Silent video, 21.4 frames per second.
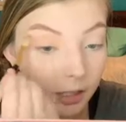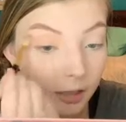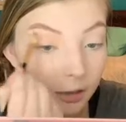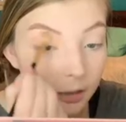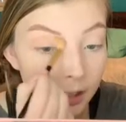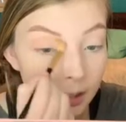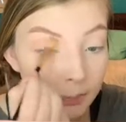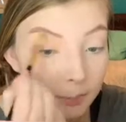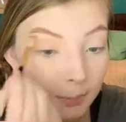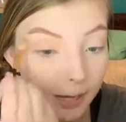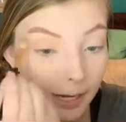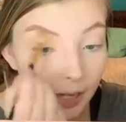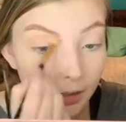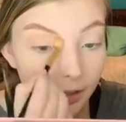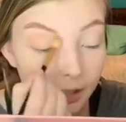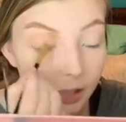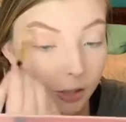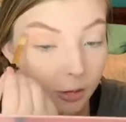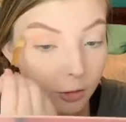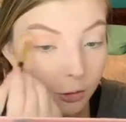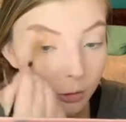This
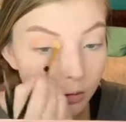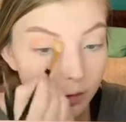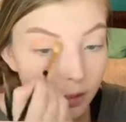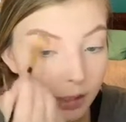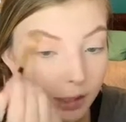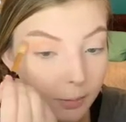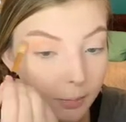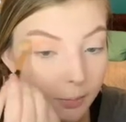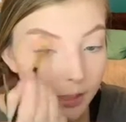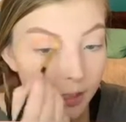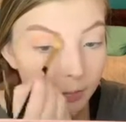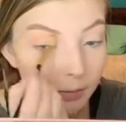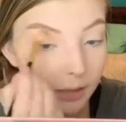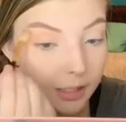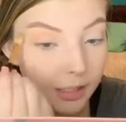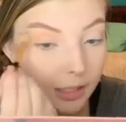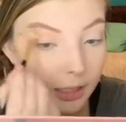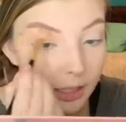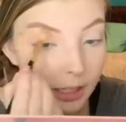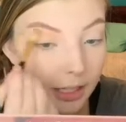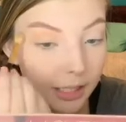palette is really
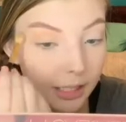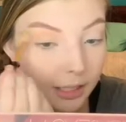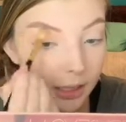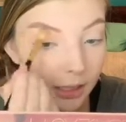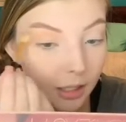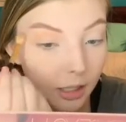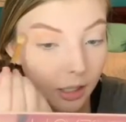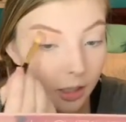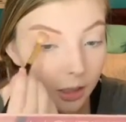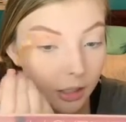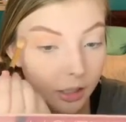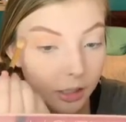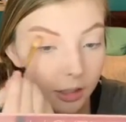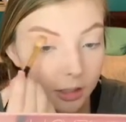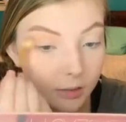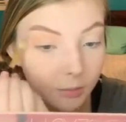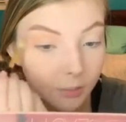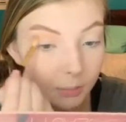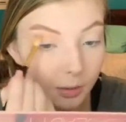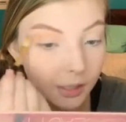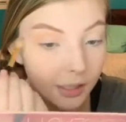pigmented and the colors
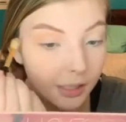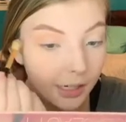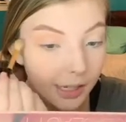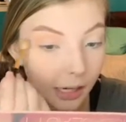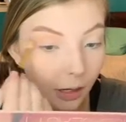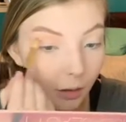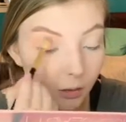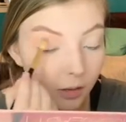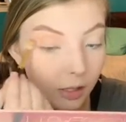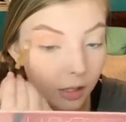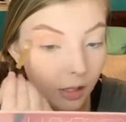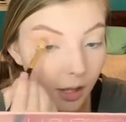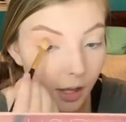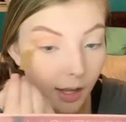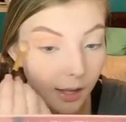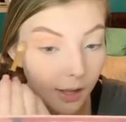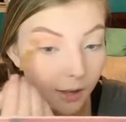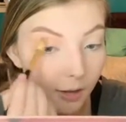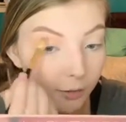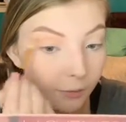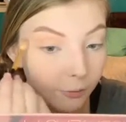blend out
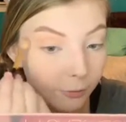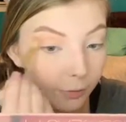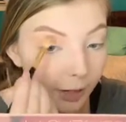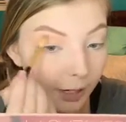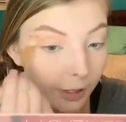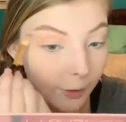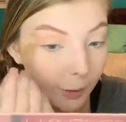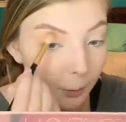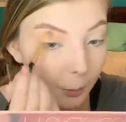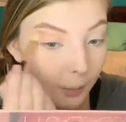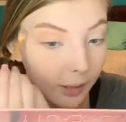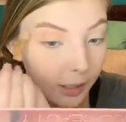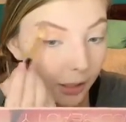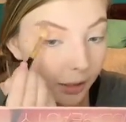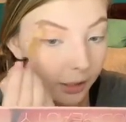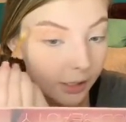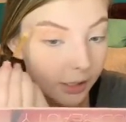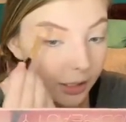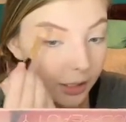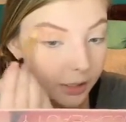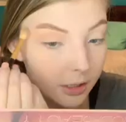very well
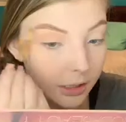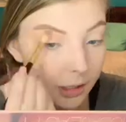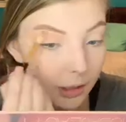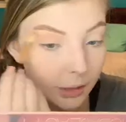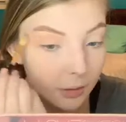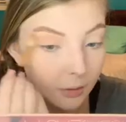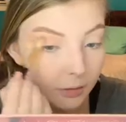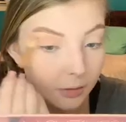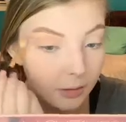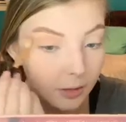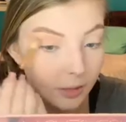in it too.